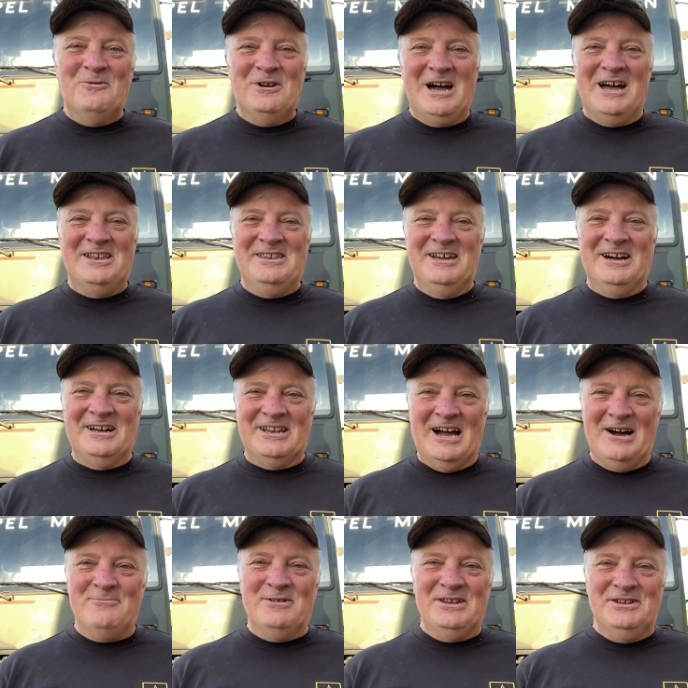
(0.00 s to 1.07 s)
We're not done.
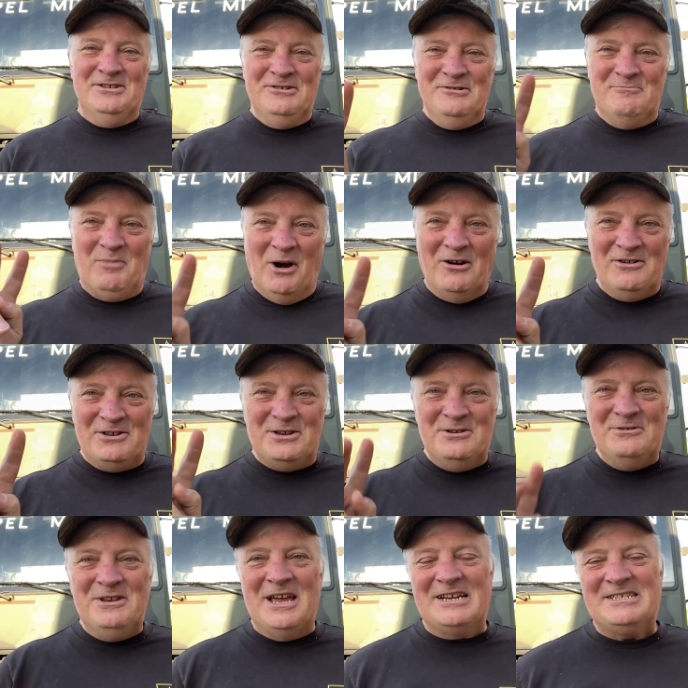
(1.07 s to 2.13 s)
I'm going to do part
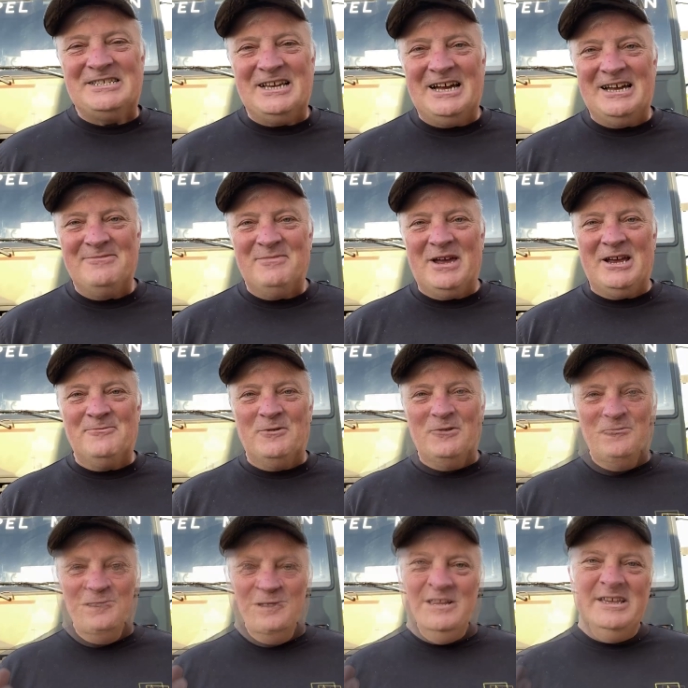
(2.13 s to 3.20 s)
two next time, and
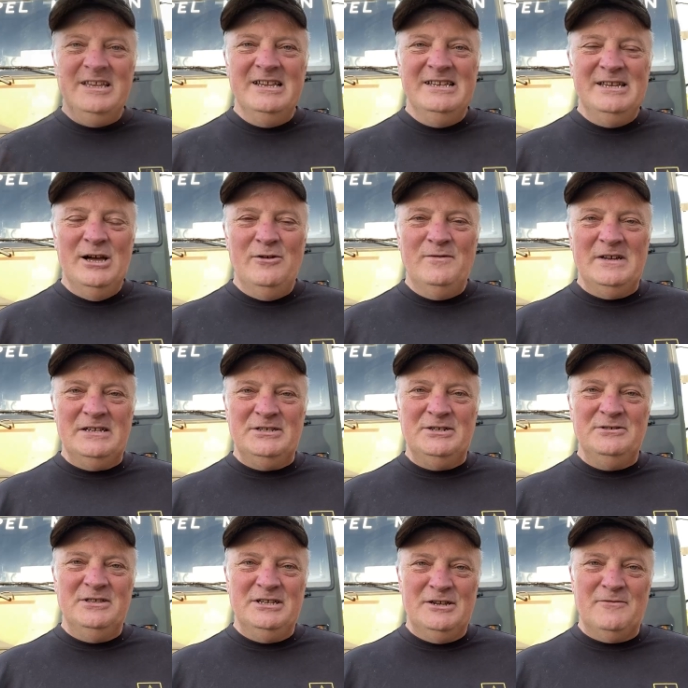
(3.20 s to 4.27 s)
we're really going to delve
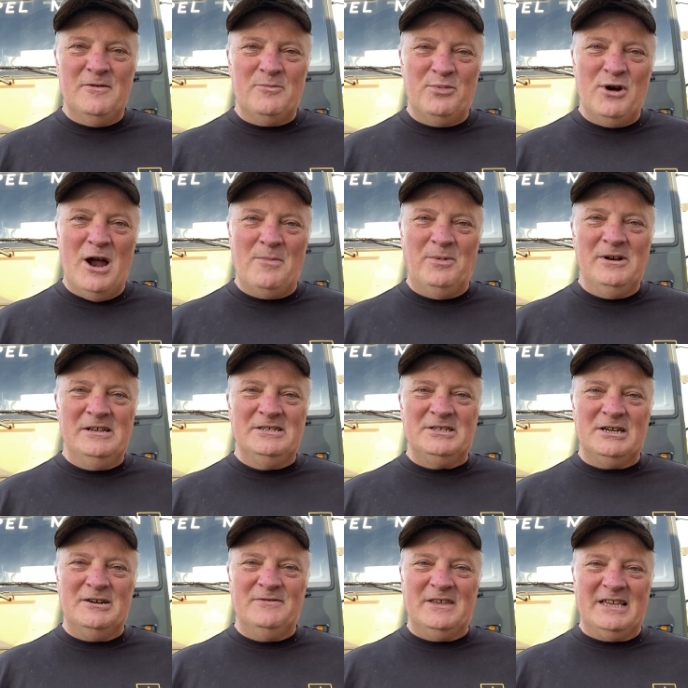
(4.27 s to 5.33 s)
into the different properties
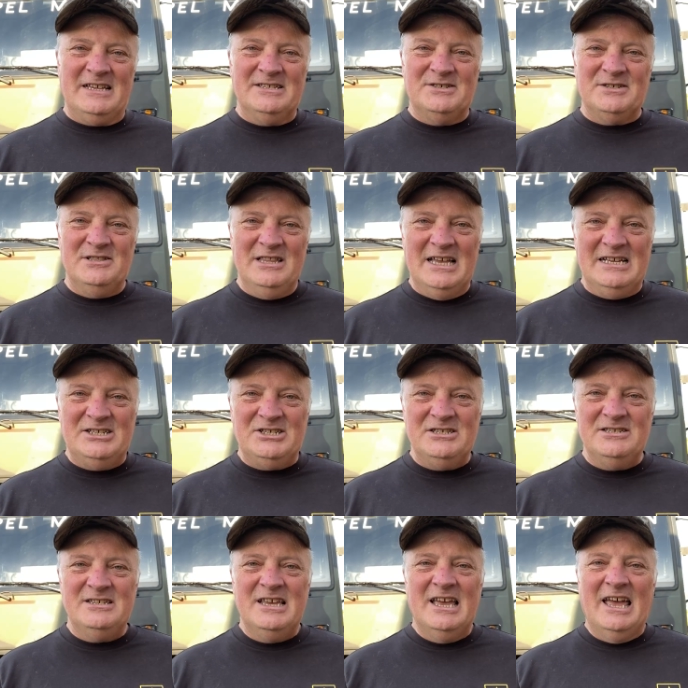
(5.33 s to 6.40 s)
of the
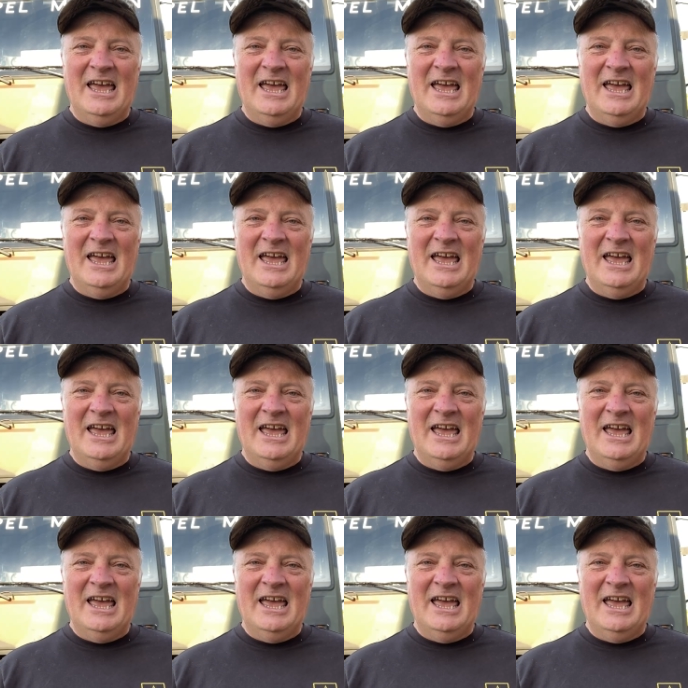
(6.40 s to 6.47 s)
insulation